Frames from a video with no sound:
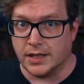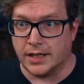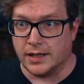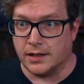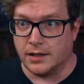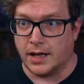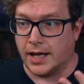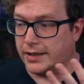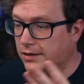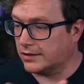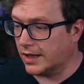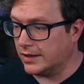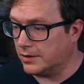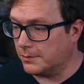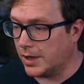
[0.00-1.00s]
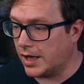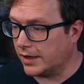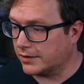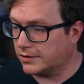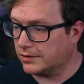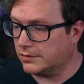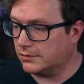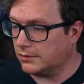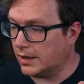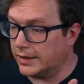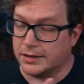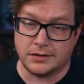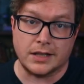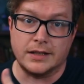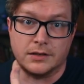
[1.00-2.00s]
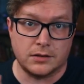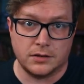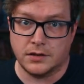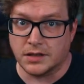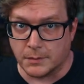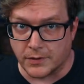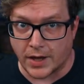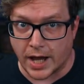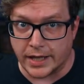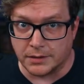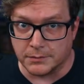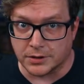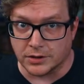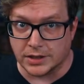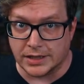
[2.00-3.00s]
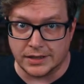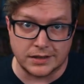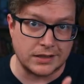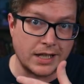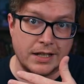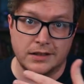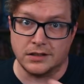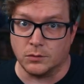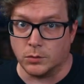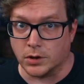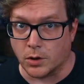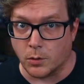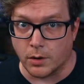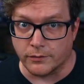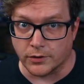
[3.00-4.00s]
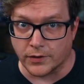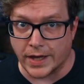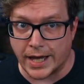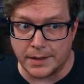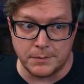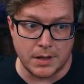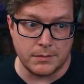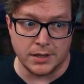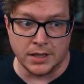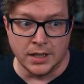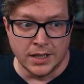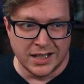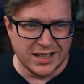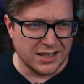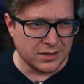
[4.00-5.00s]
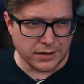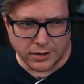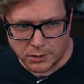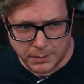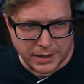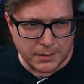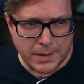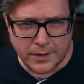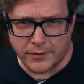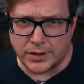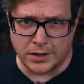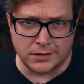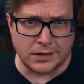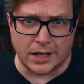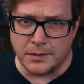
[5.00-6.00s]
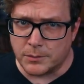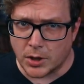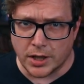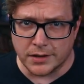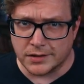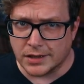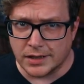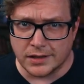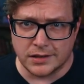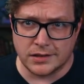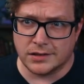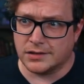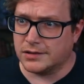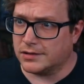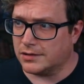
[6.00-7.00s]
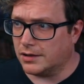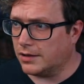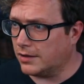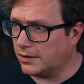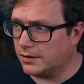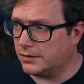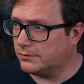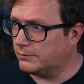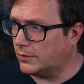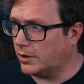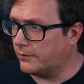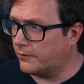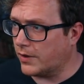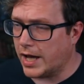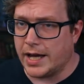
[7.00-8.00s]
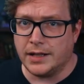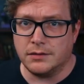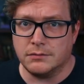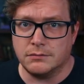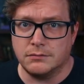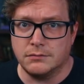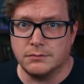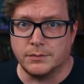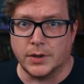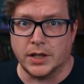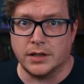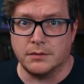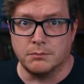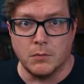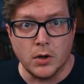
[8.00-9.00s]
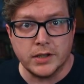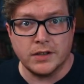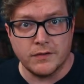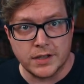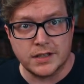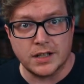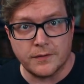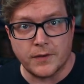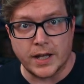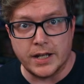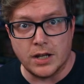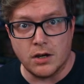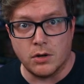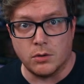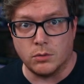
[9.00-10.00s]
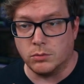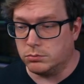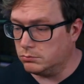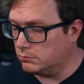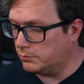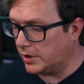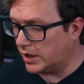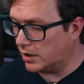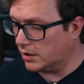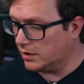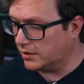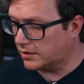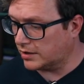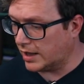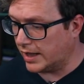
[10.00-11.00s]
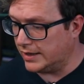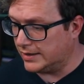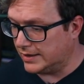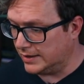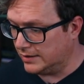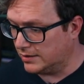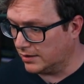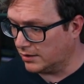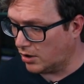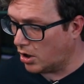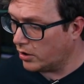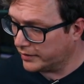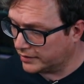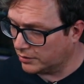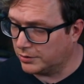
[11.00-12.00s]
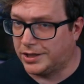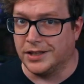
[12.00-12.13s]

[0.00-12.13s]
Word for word: And I designed the box. I designed some of the items on the inside, so we'll go over that. Maybe a little bit about the design process uh, of that. But most of the stuff I know because I did also